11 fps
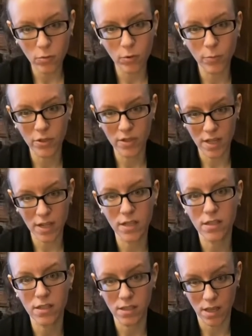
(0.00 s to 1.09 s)
will present
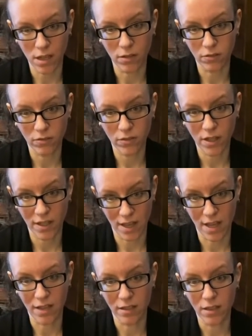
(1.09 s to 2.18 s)
itself
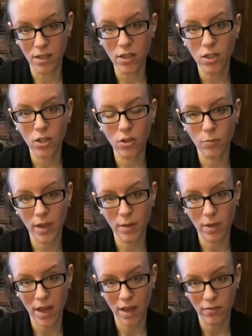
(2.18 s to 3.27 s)
again.
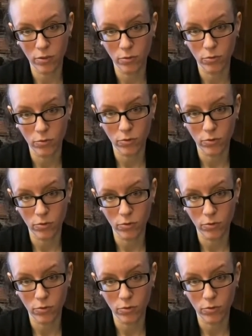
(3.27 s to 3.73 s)
maybe have you